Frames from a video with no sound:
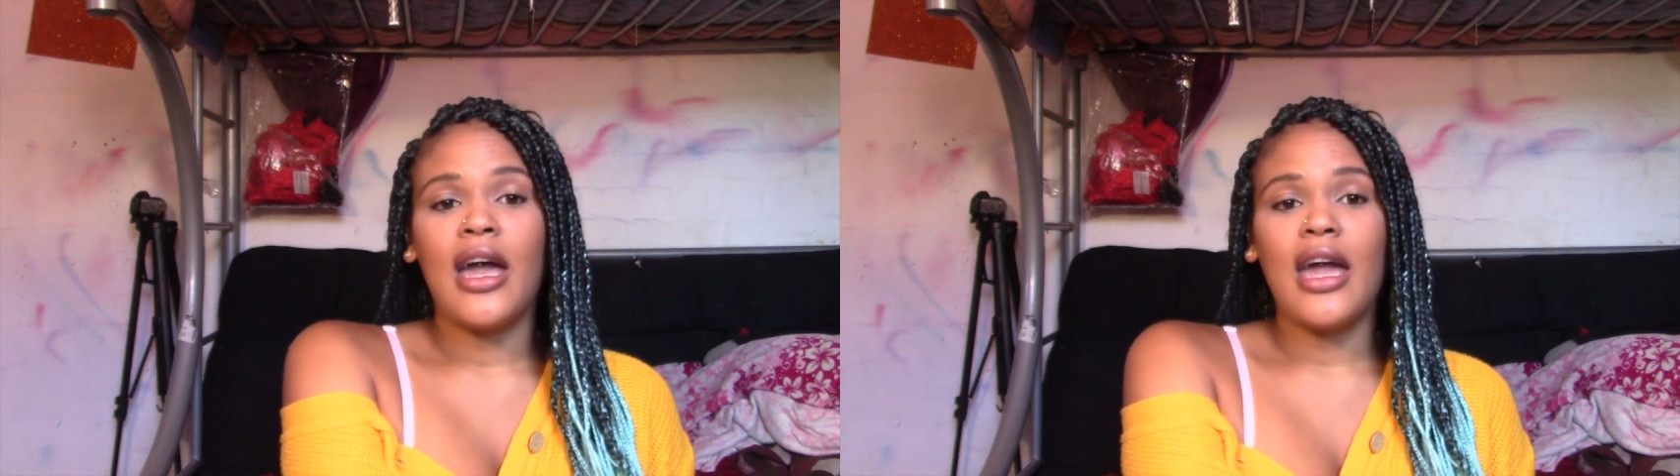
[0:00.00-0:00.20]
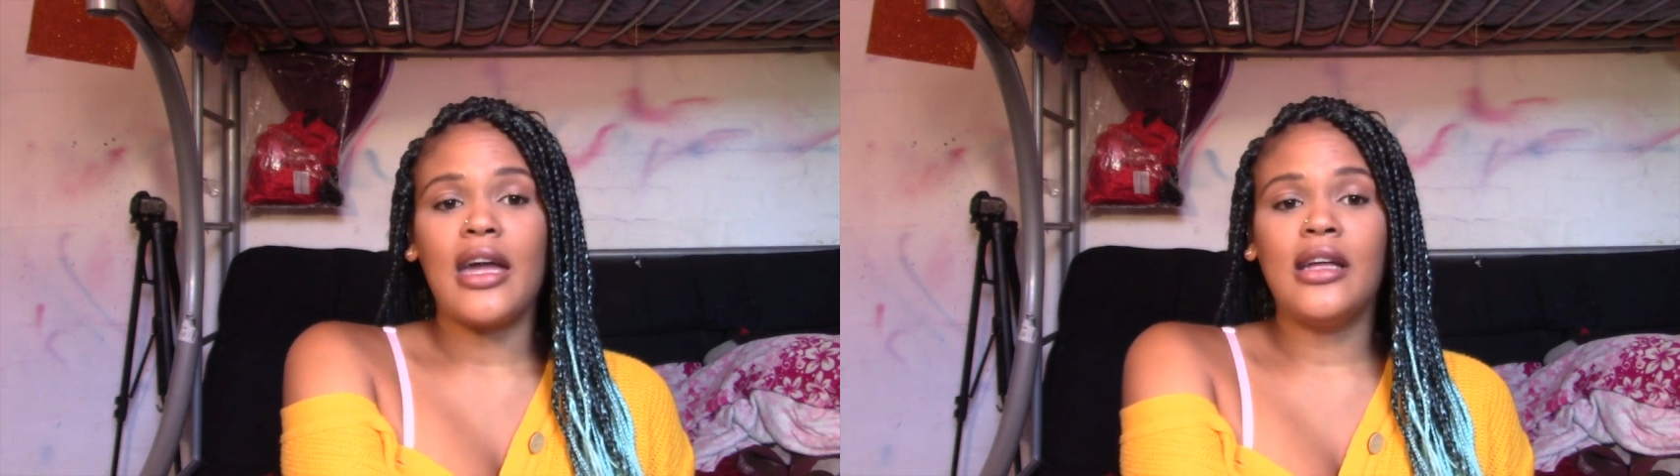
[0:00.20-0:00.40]

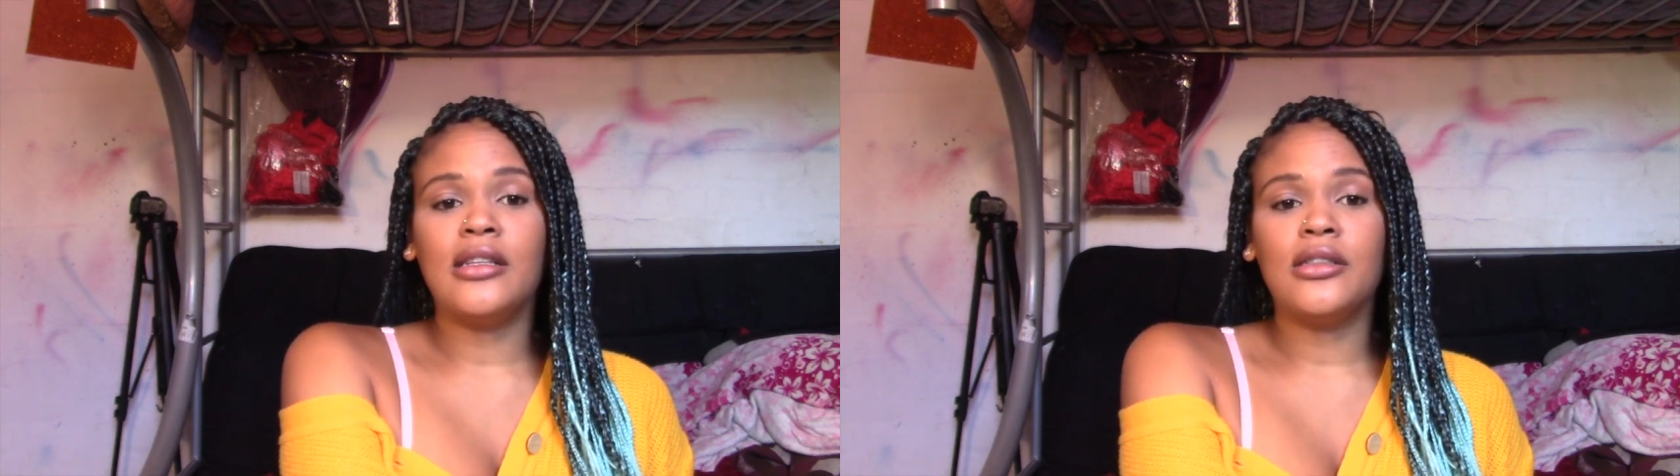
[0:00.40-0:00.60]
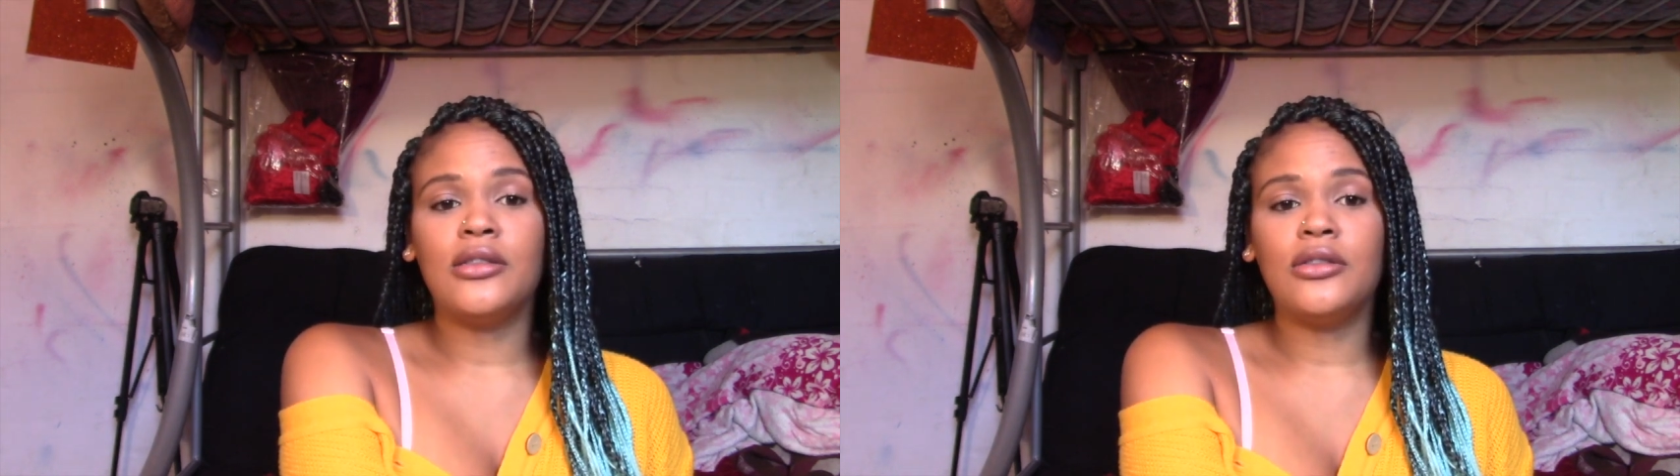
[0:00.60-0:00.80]

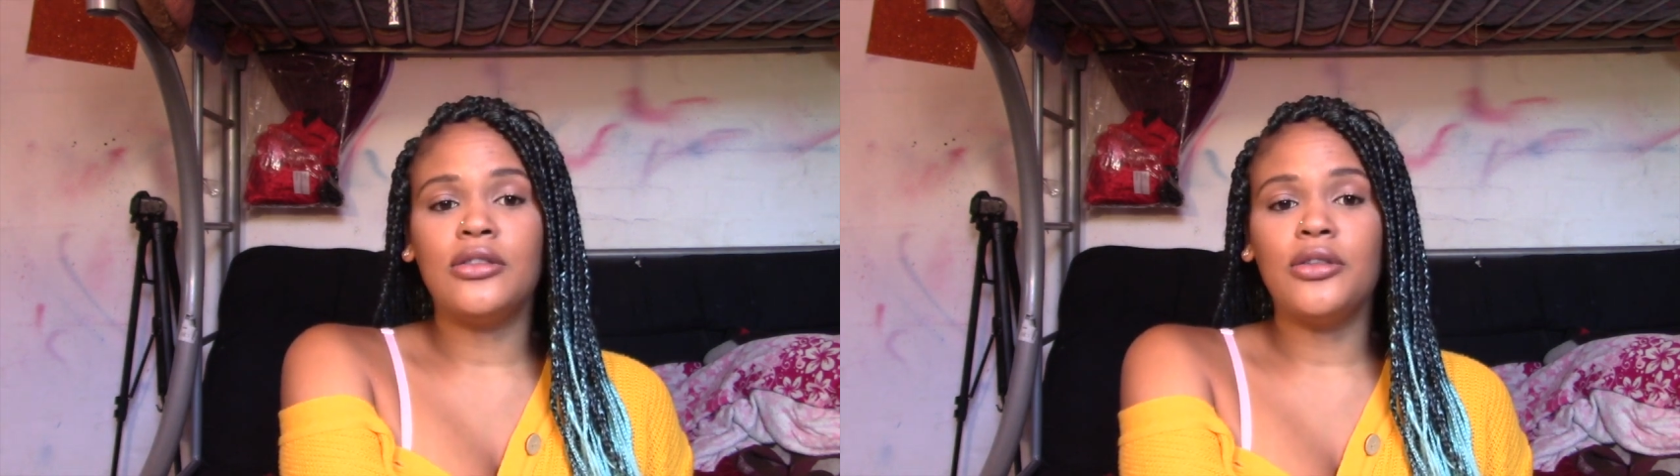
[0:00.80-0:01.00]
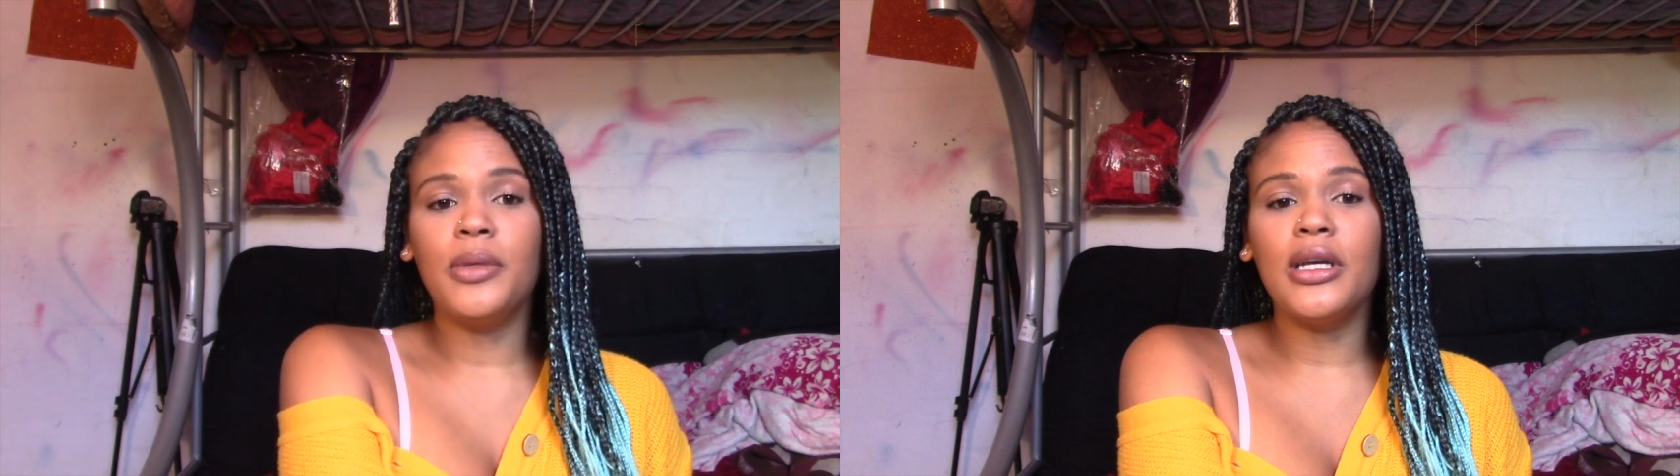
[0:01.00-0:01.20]
and
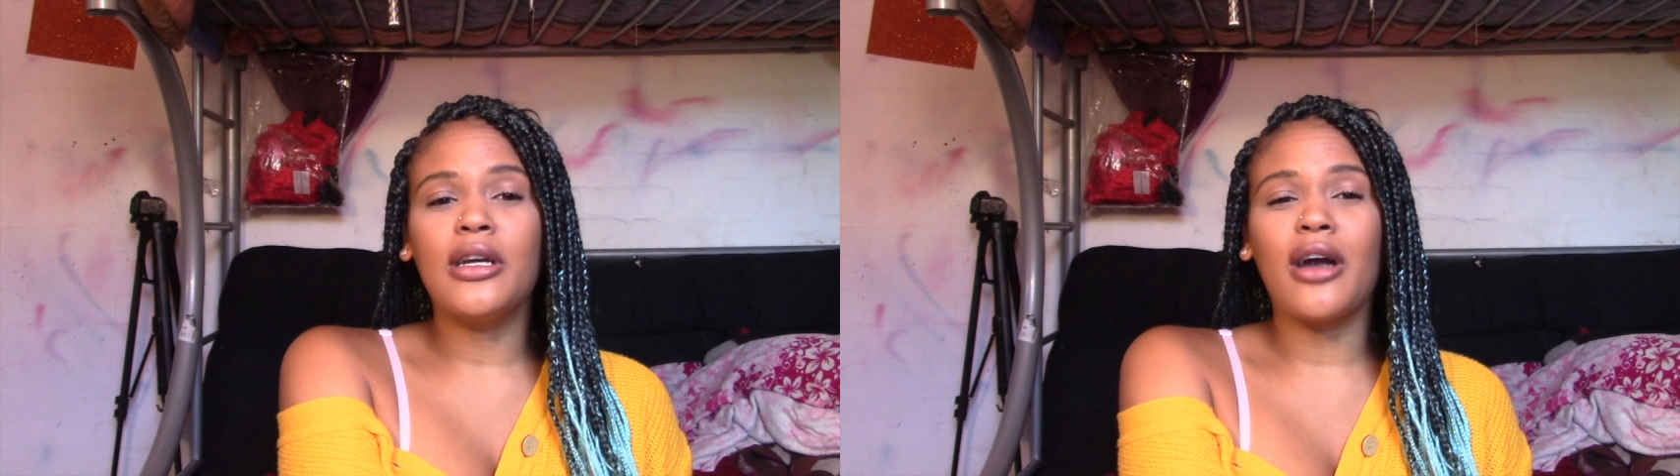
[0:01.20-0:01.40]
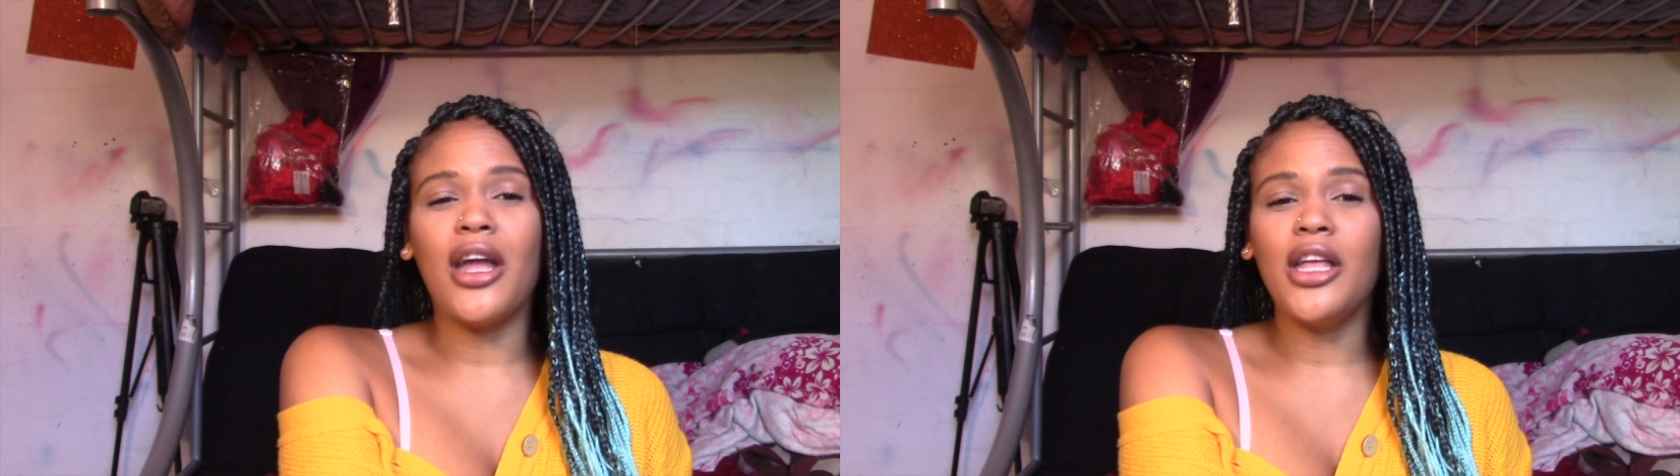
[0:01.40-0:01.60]
to be
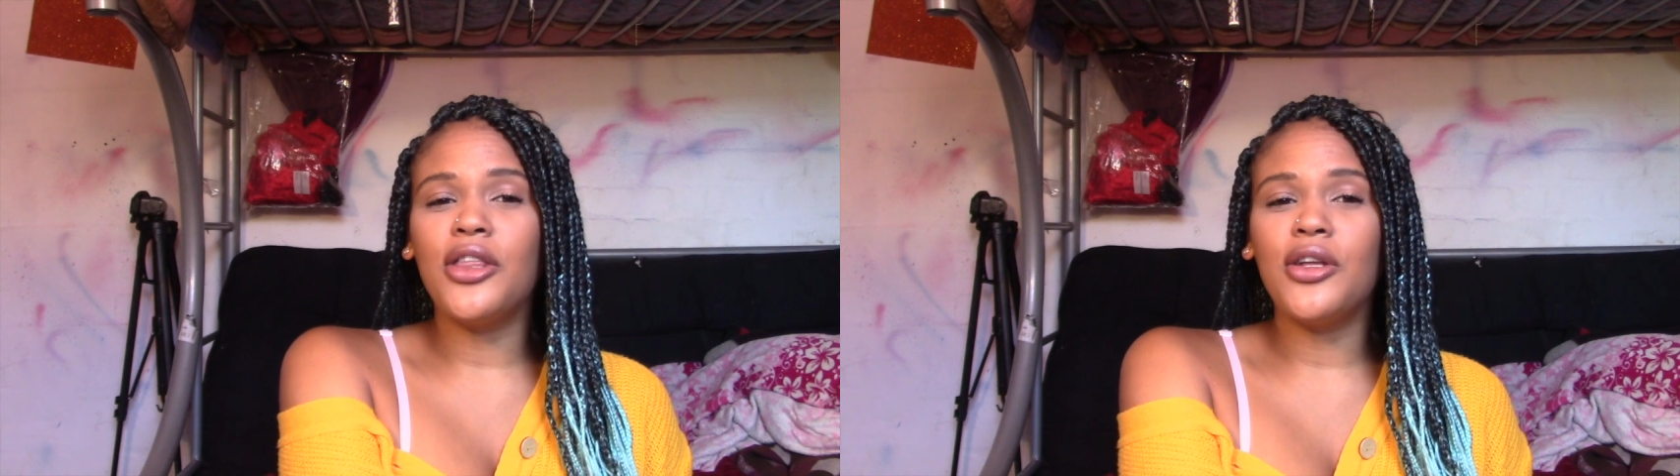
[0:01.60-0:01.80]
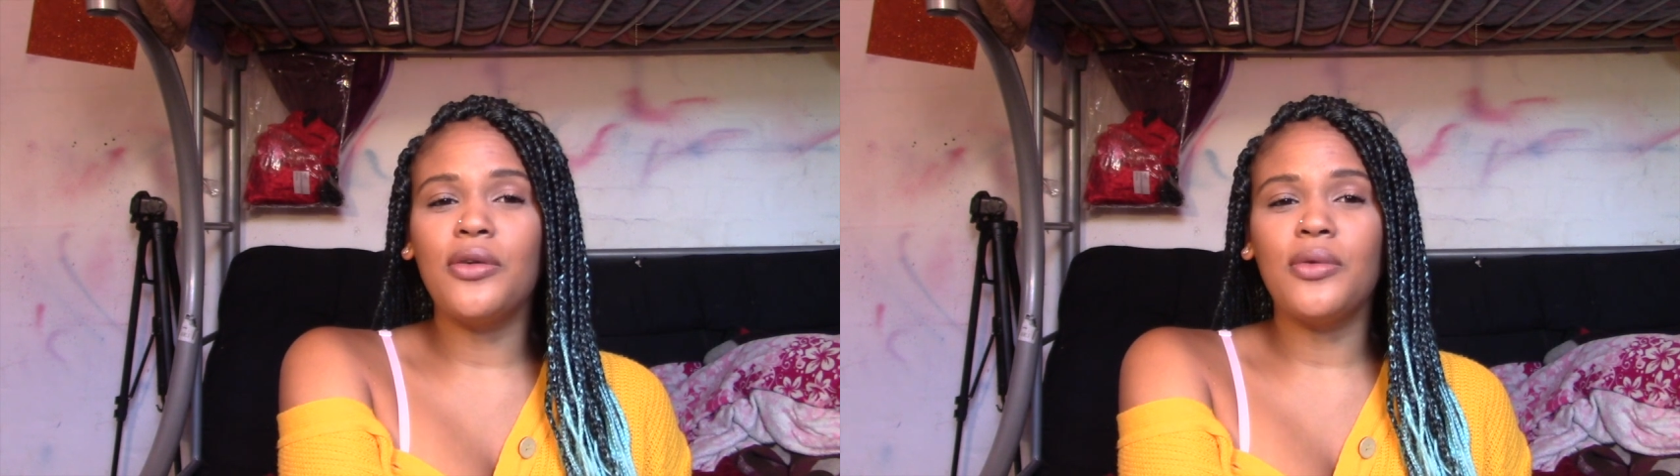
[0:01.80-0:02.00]
going
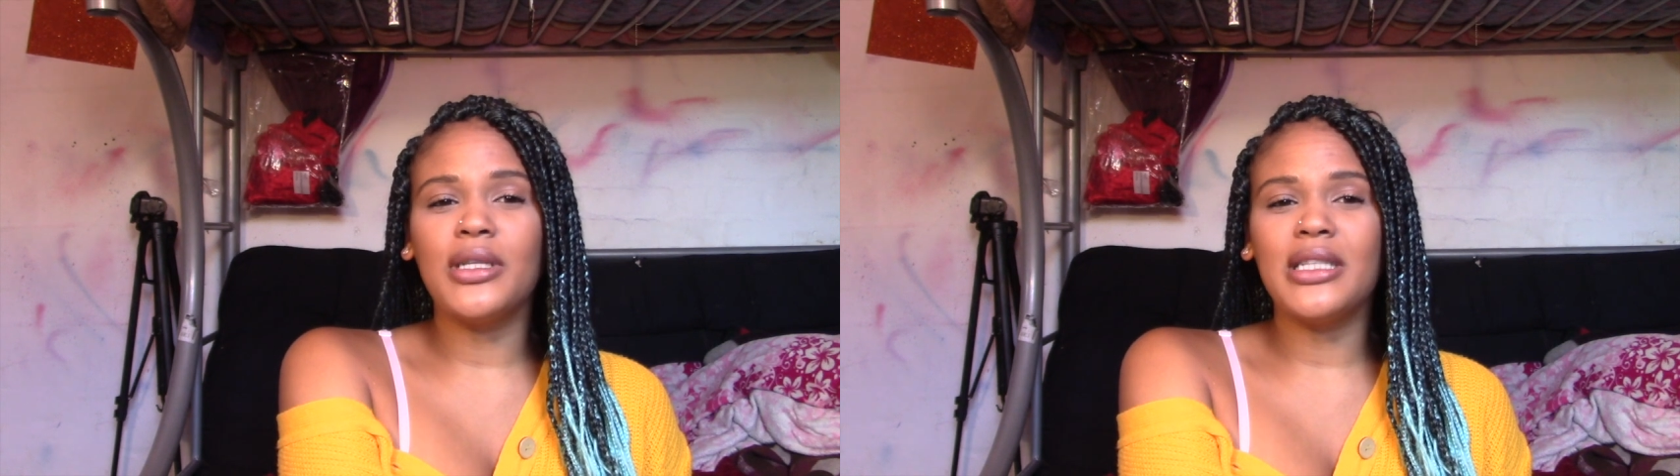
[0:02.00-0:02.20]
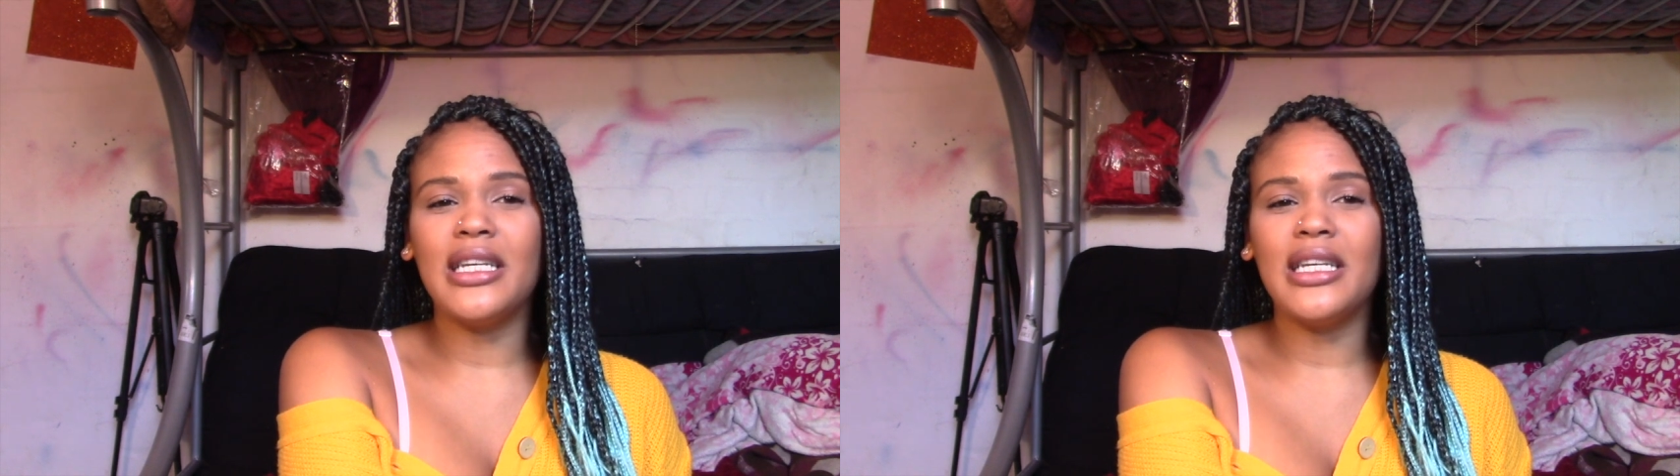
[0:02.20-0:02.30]
through it